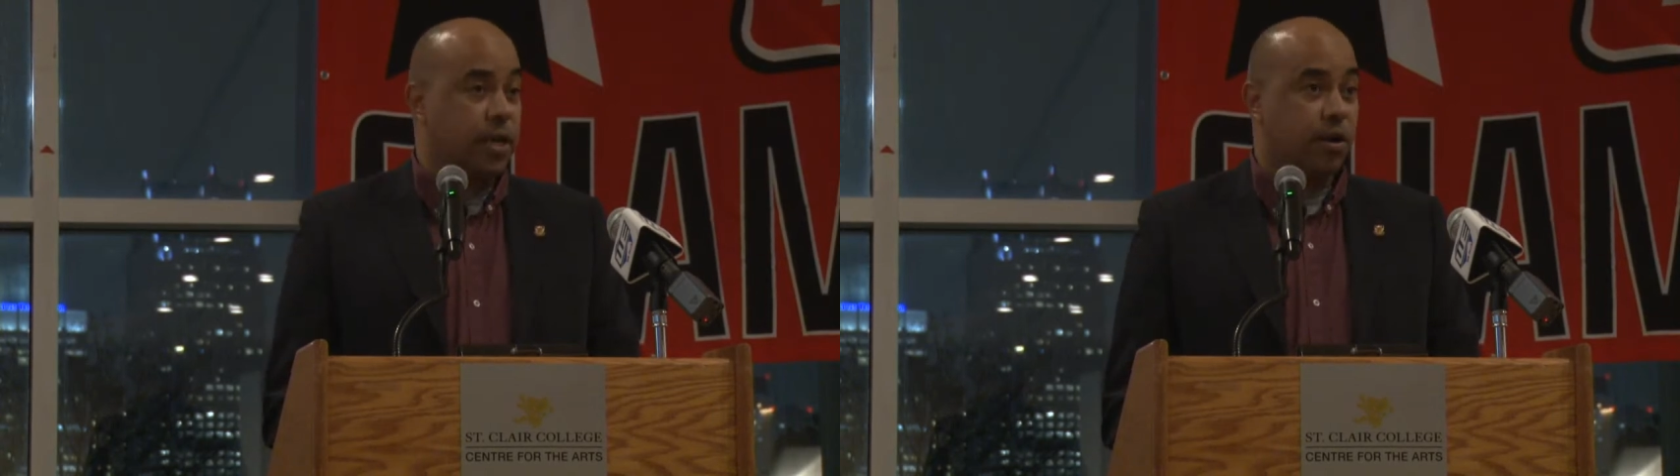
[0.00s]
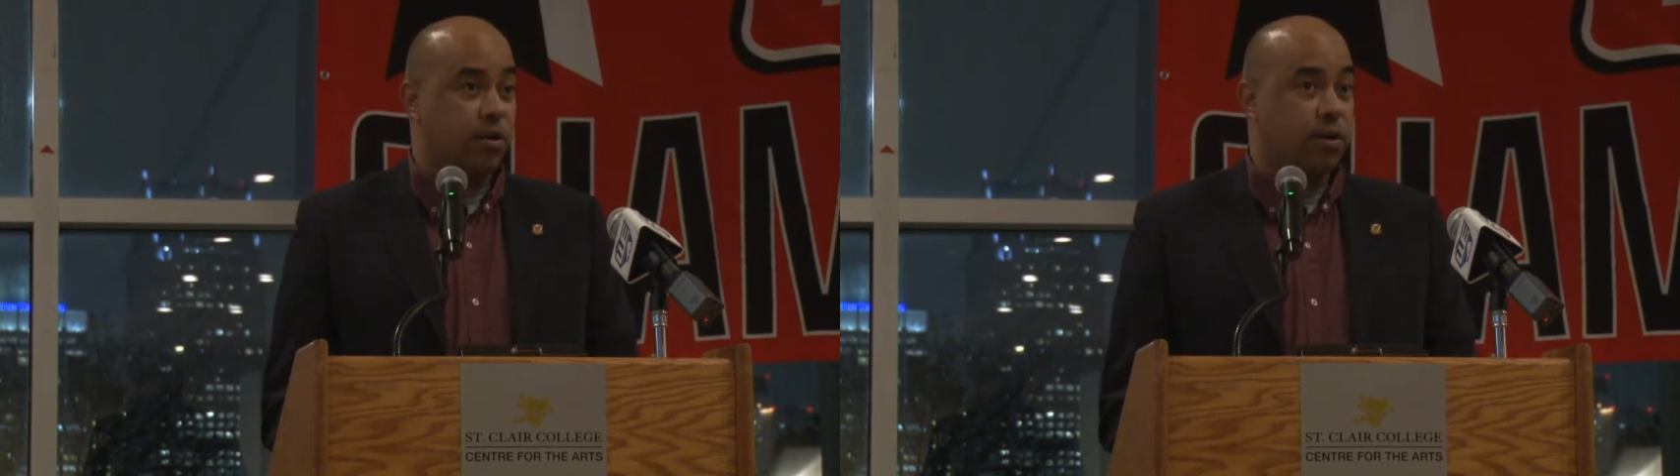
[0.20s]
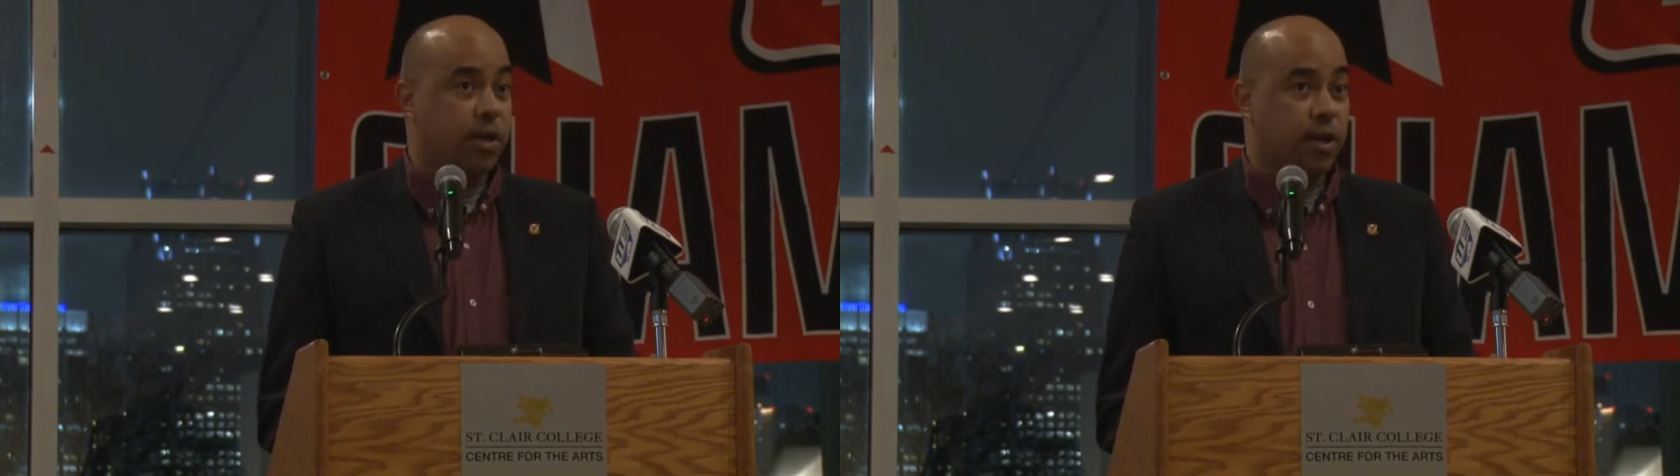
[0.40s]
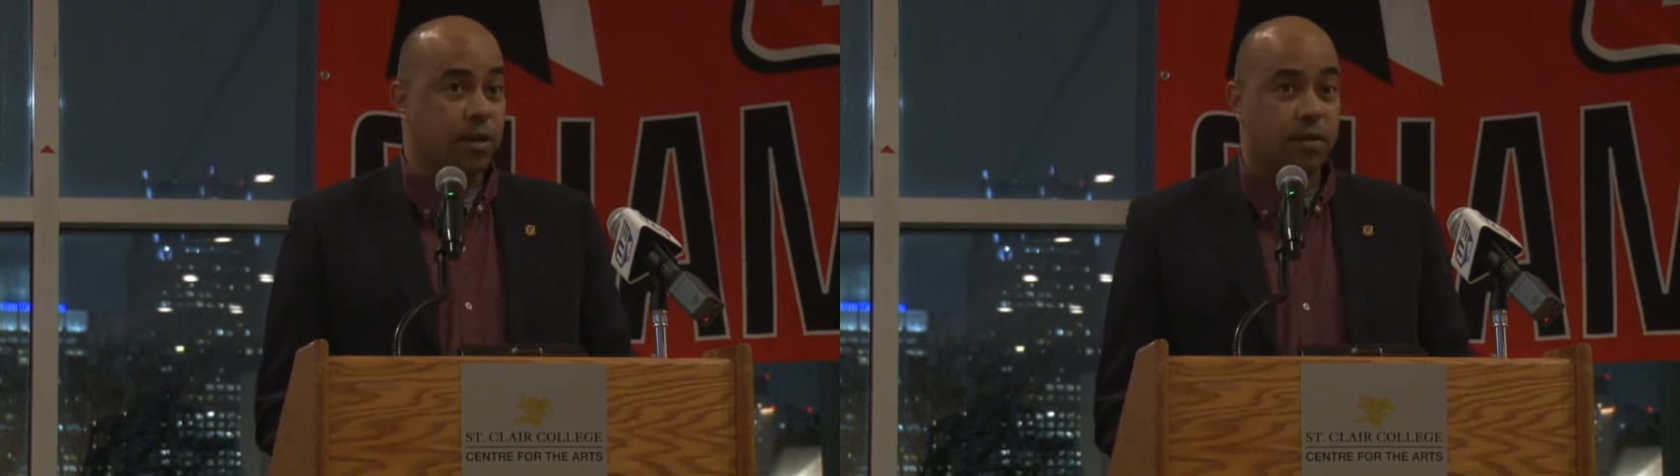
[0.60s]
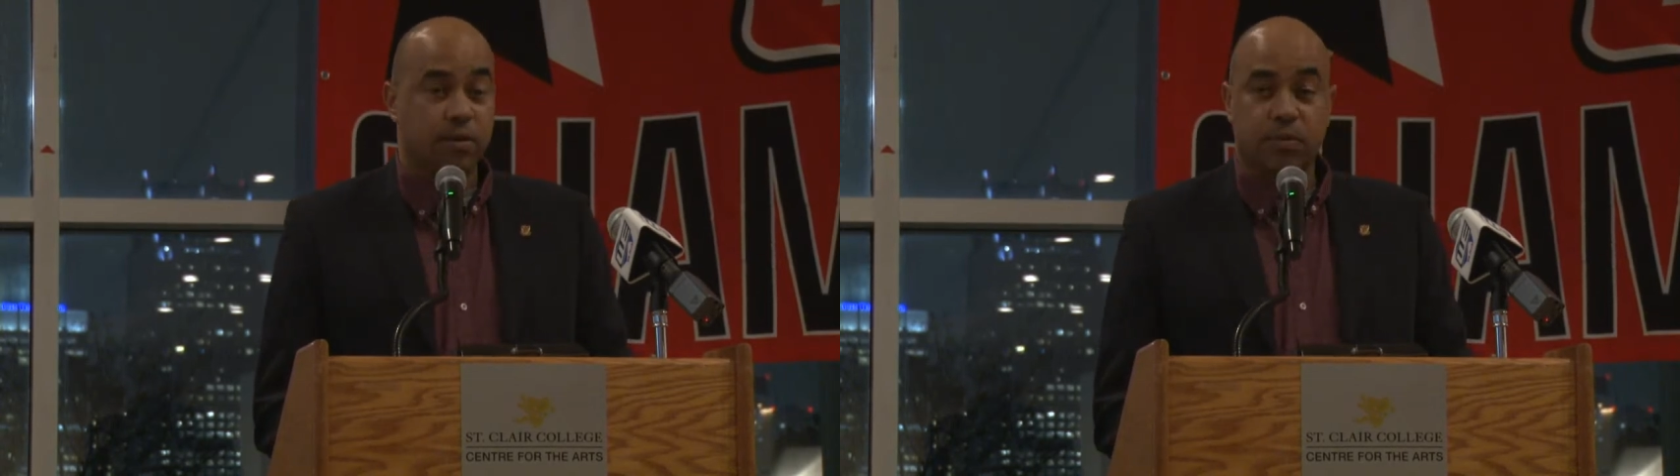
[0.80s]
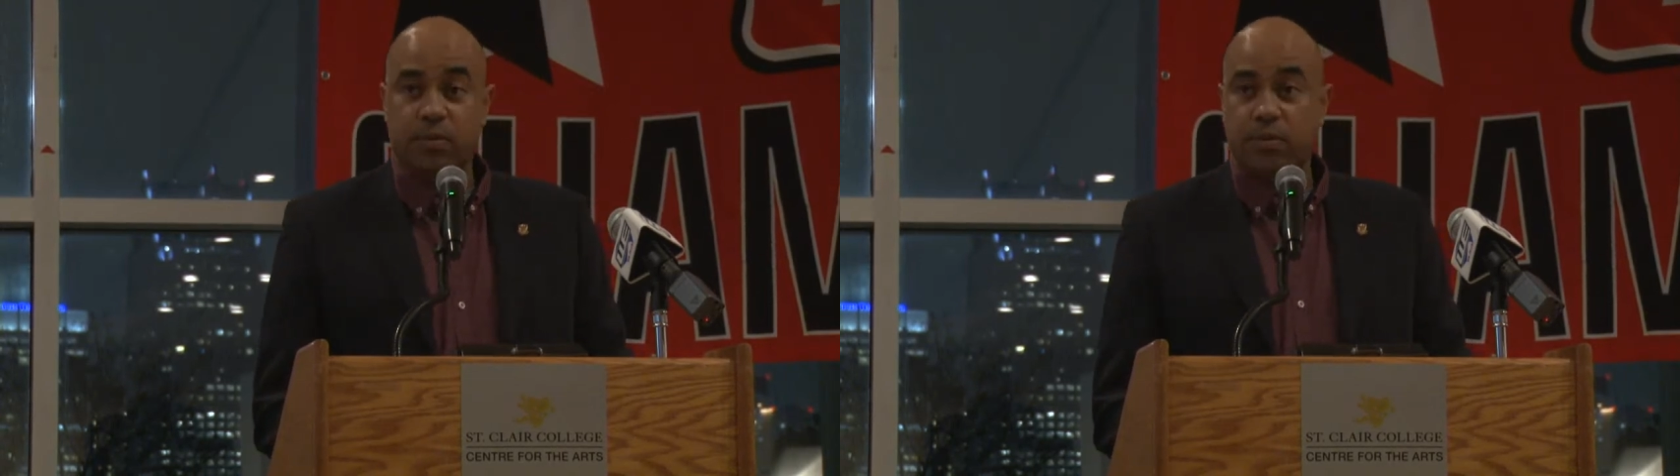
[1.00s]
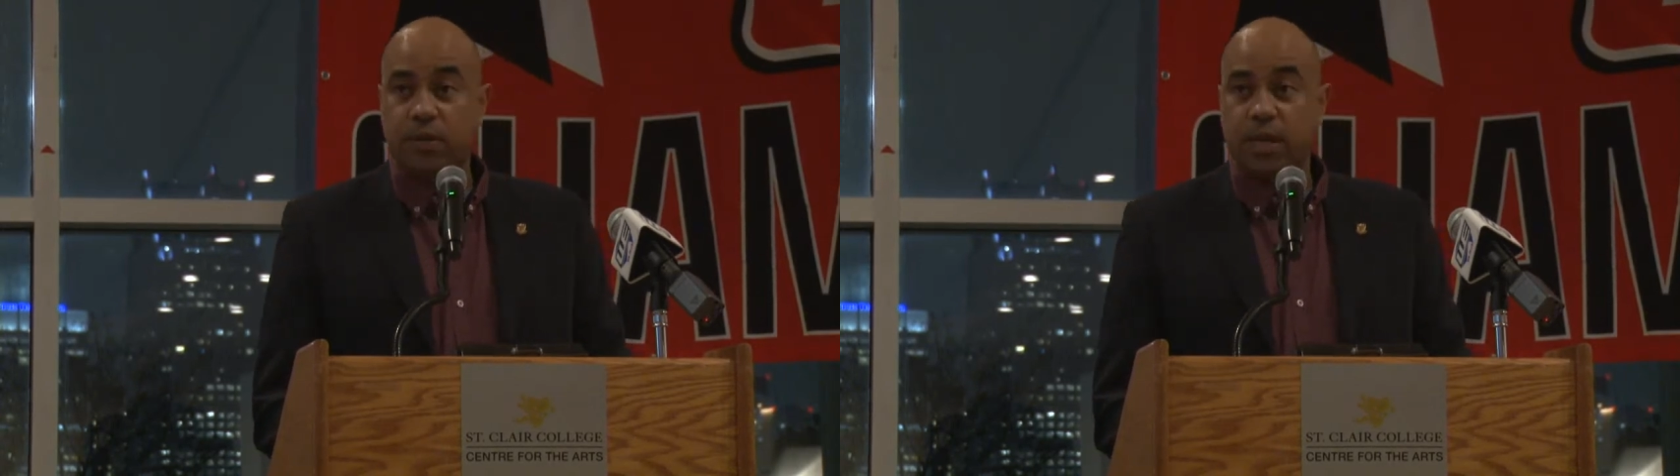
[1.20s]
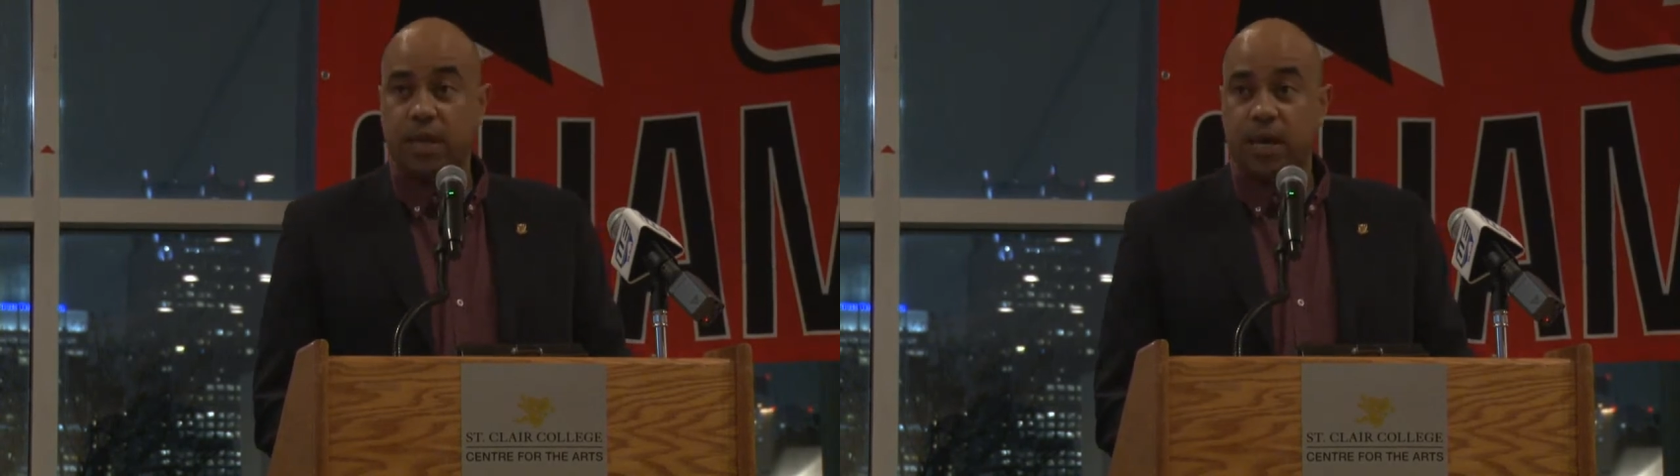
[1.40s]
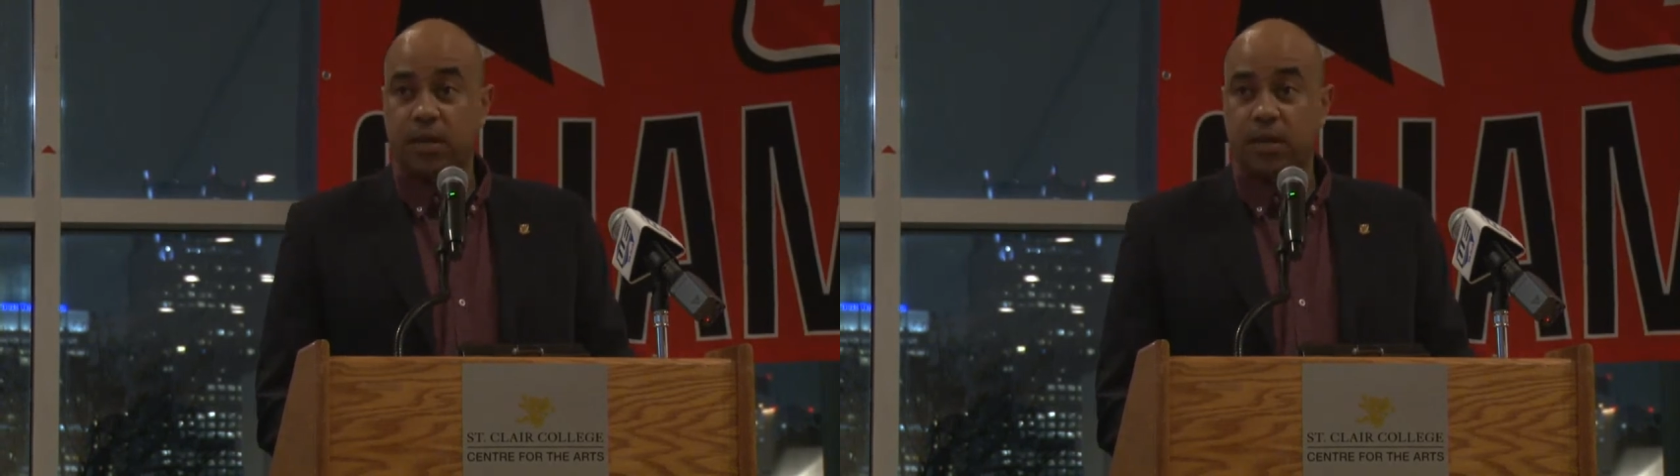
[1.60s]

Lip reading: here in the